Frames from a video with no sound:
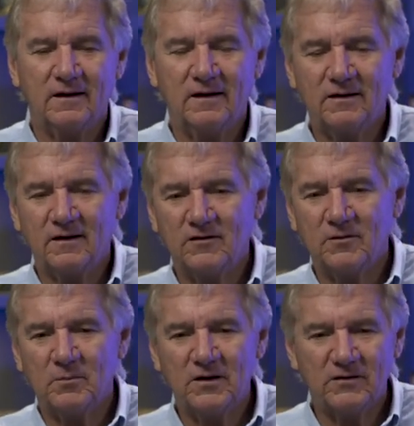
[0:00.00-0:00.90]

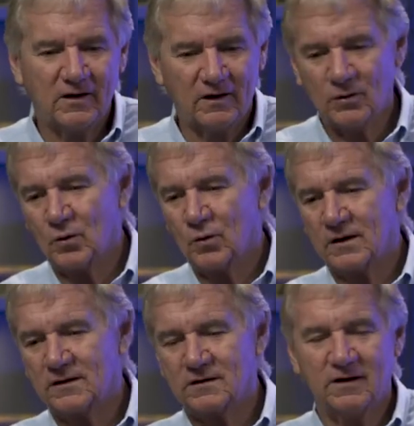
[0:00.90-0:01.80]
it's amazing how
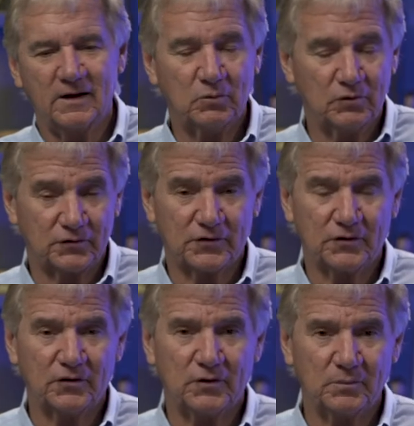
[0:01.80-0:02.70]
quick the tables
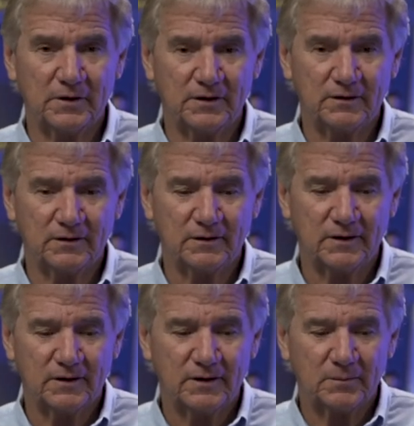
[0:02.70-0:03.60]
turn on Peter
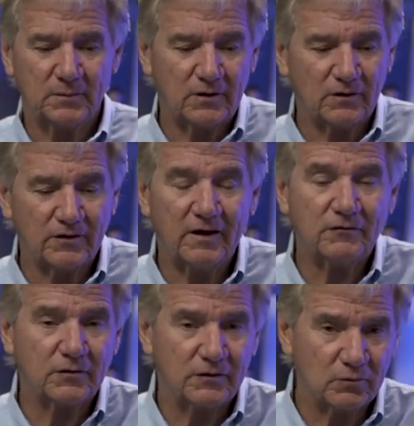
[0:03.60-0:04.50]
because
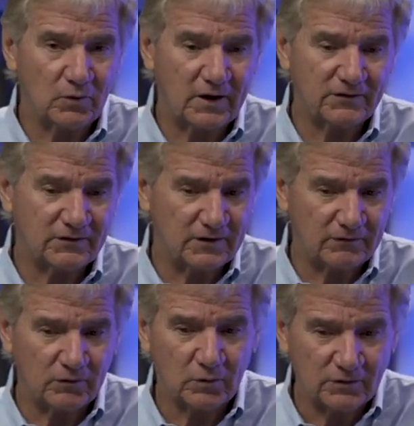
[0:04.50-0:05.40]
after the arrest and
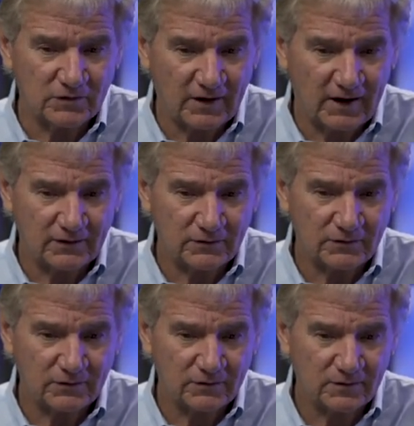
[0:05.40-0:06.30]
everyone
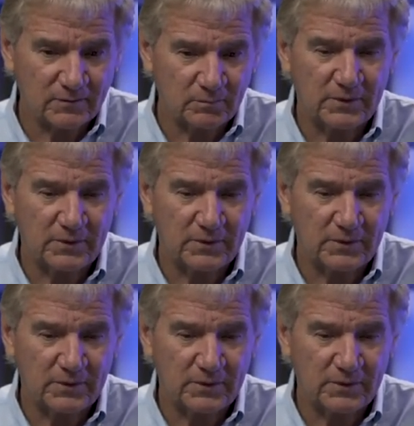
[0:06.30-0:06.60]
scatters,